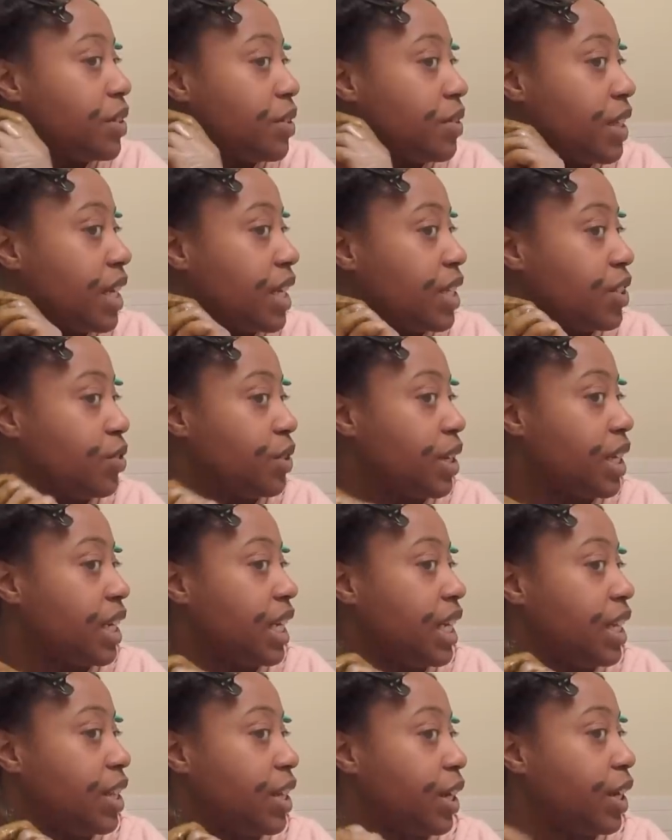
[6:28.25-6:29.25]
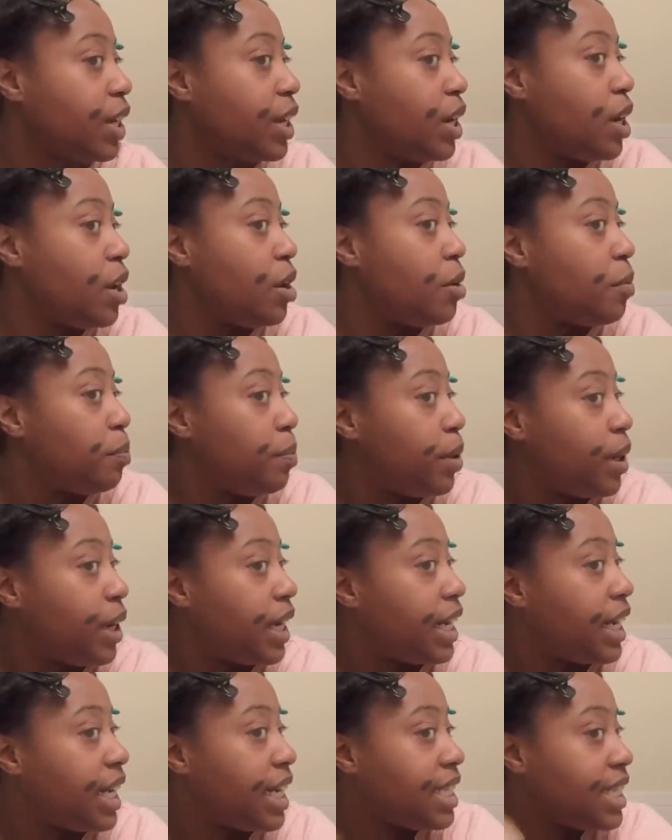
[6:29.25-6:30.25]
of two things. You can either
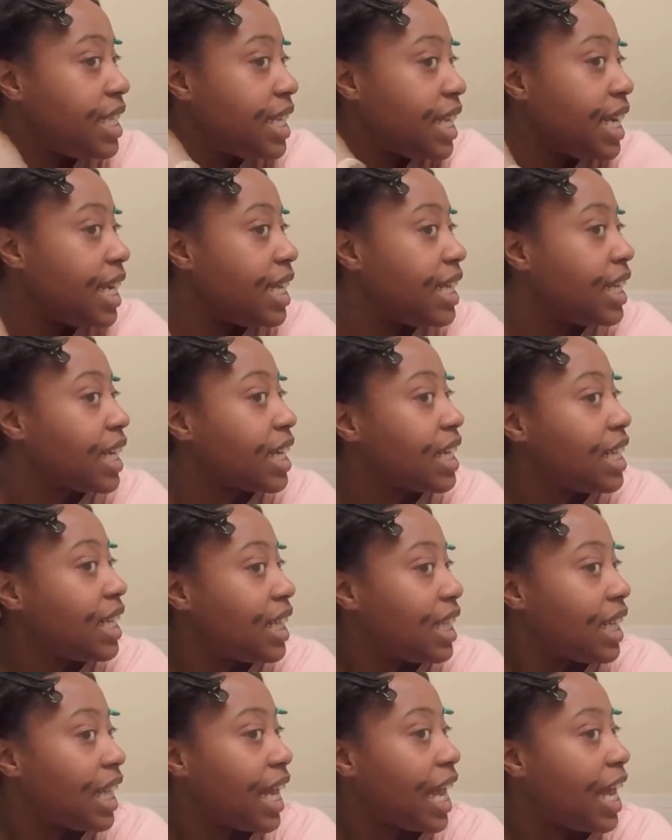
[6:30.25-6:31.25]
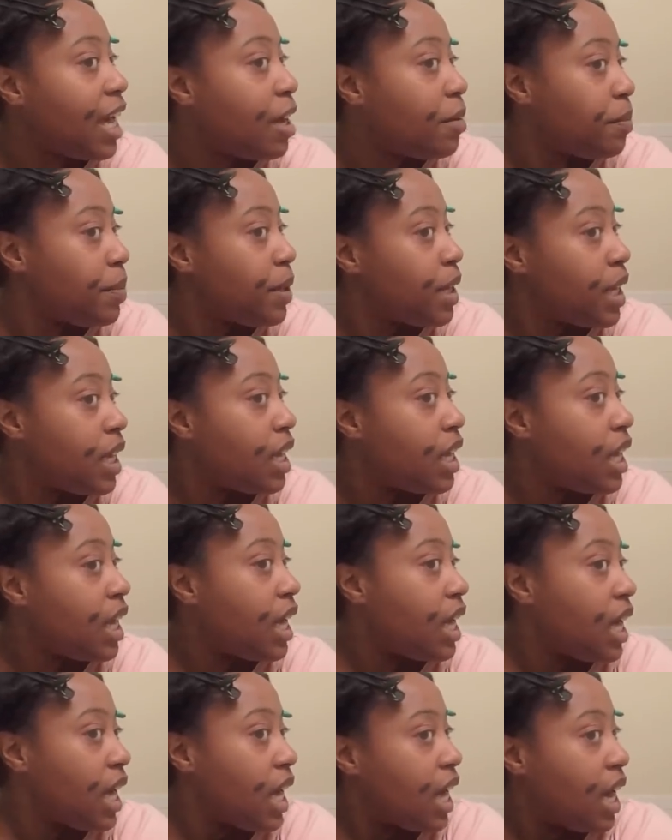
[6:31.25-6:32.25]
put it in the clamp,
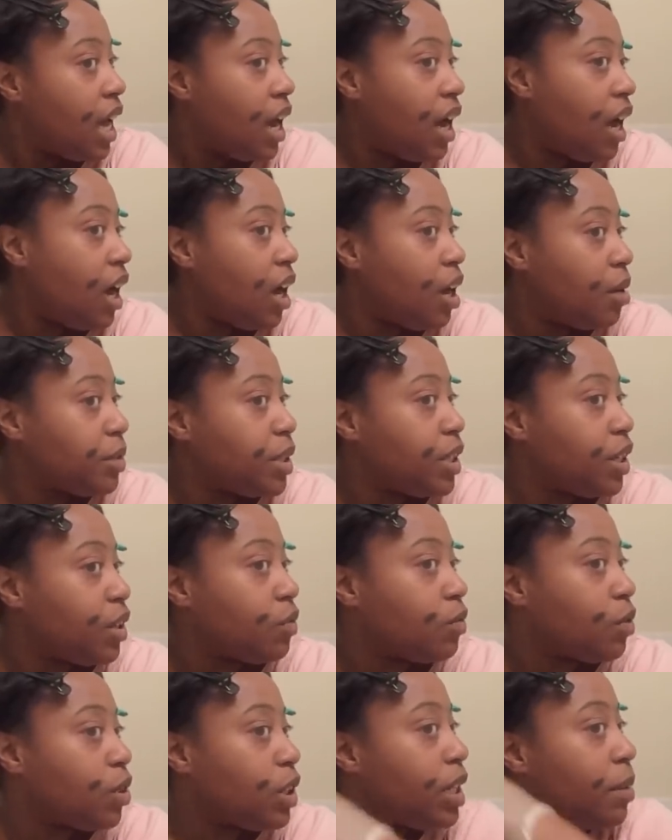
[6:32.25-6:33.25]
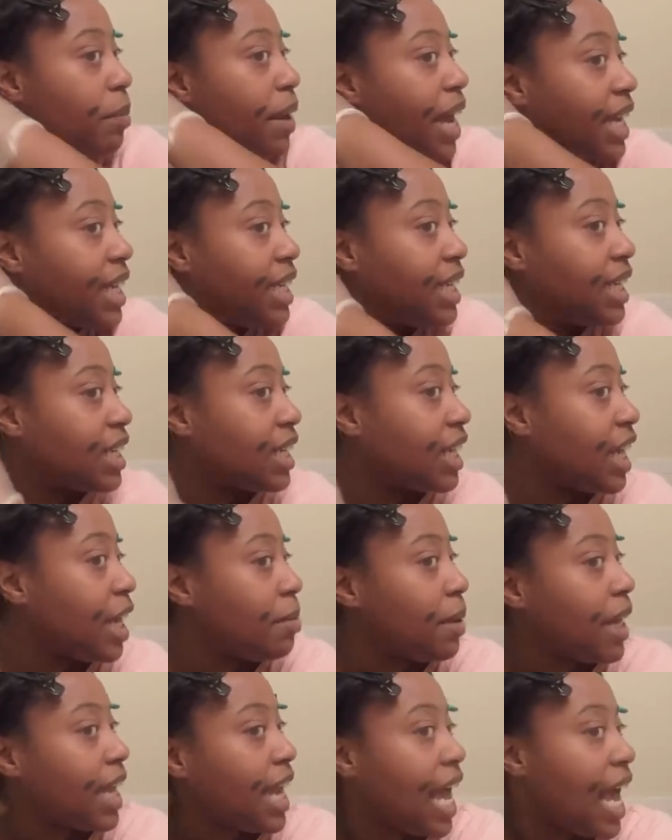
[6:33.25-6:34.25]
you know, roll it back in the
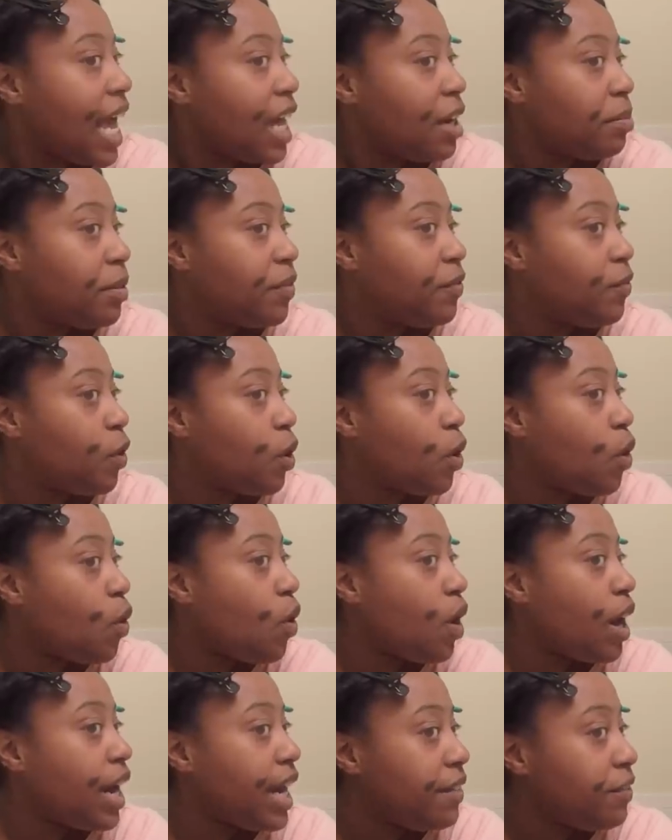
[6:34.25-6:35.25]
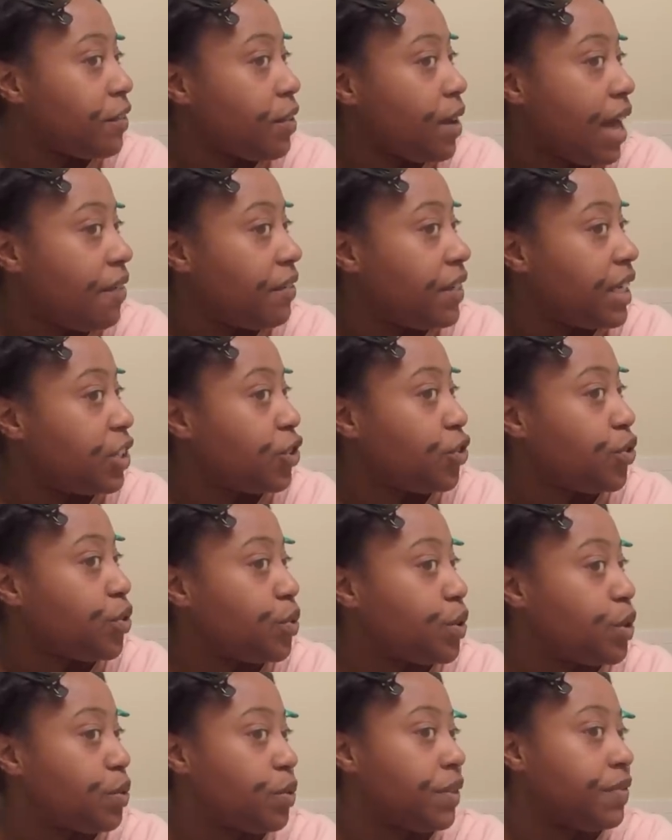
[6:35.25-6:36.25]
clamp like I had it before, or if you have
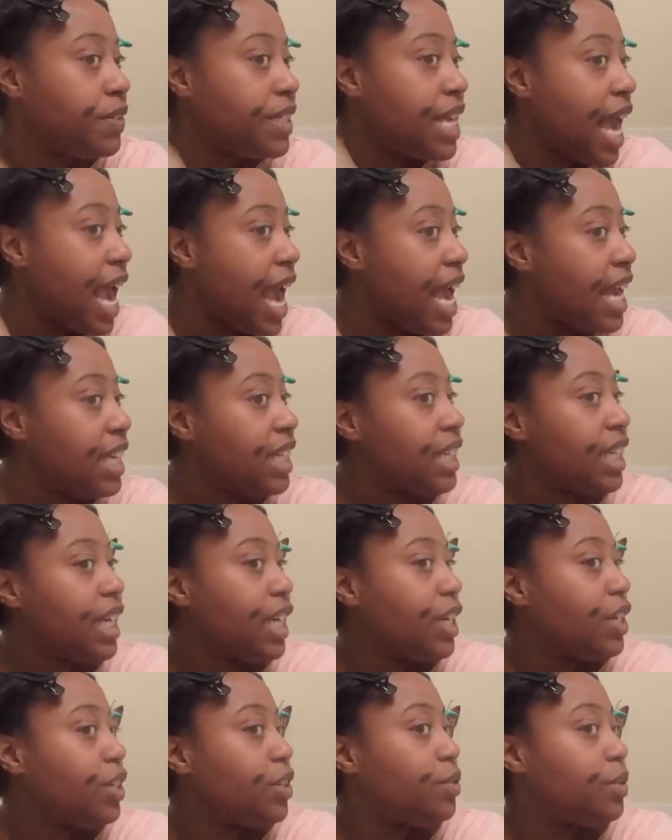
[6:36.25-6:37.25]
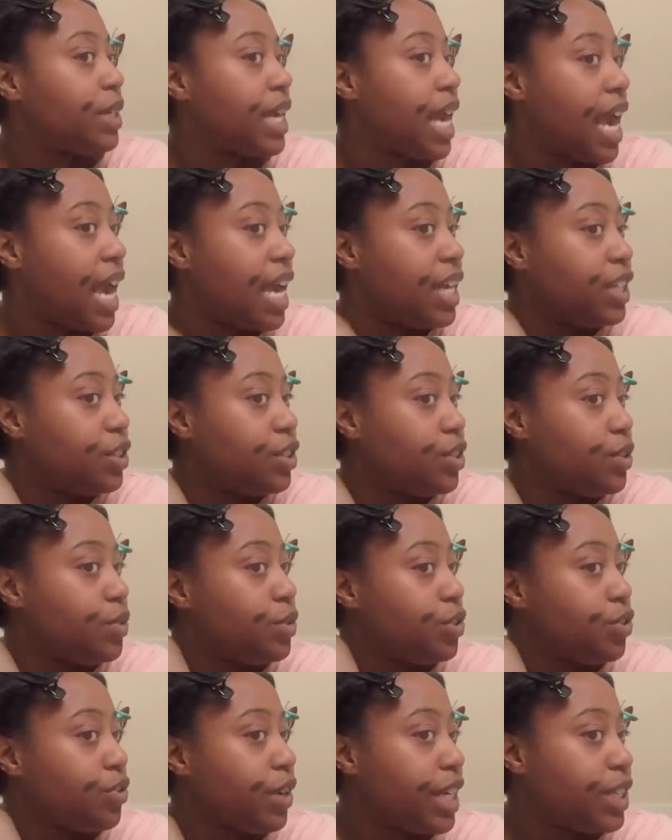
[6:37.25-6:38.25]
issues with tangling, you can
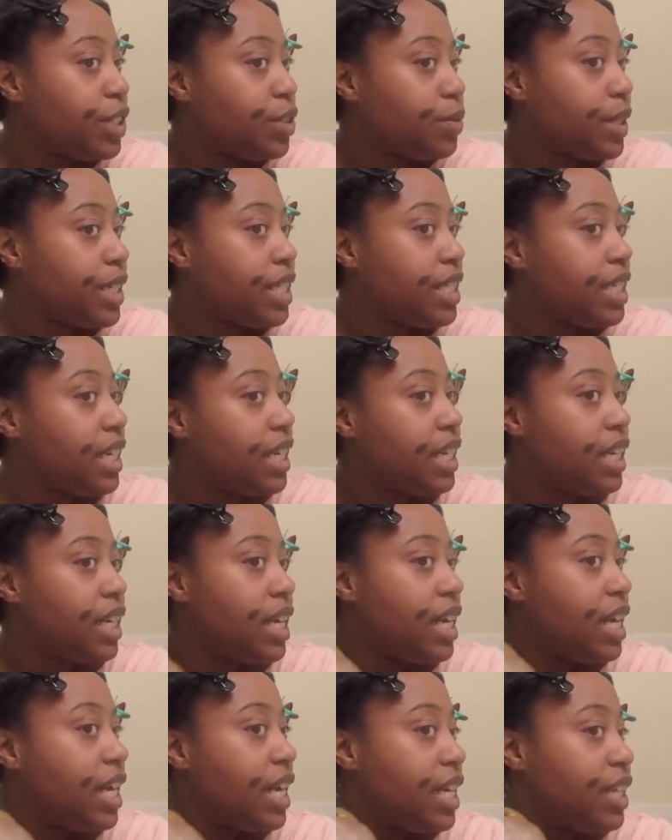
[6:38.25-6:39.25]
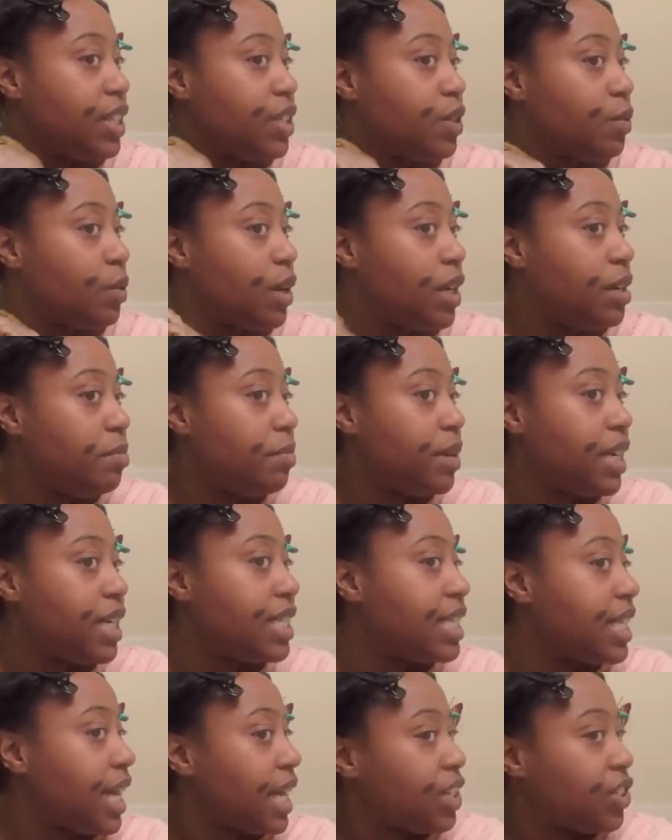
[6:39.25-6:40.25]
2-strand twist it into one
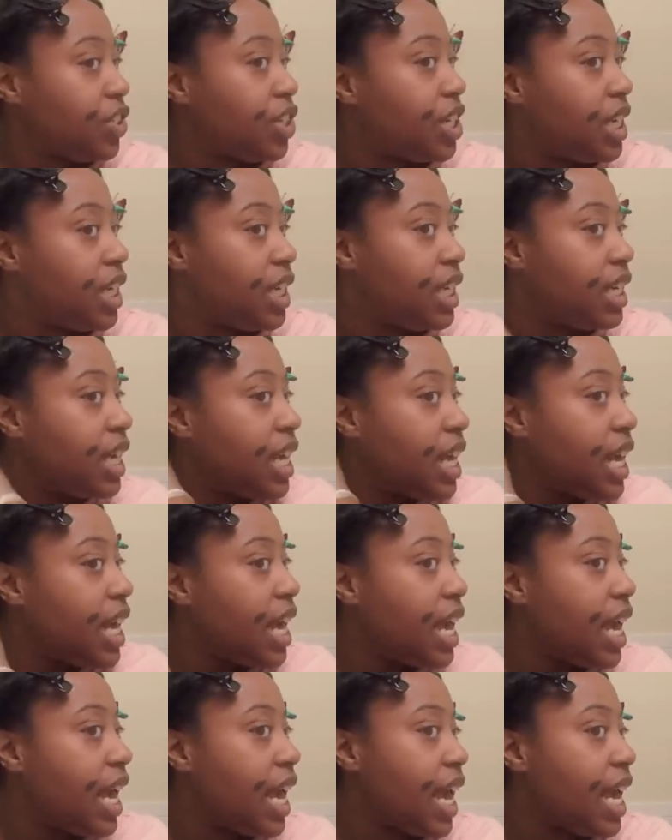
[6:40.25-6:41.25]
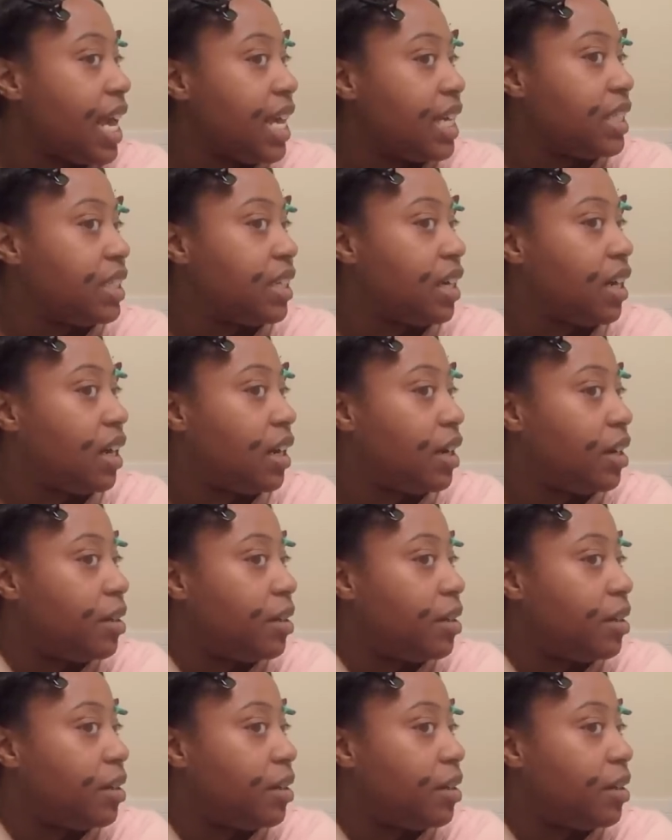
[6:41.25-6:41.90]
big section and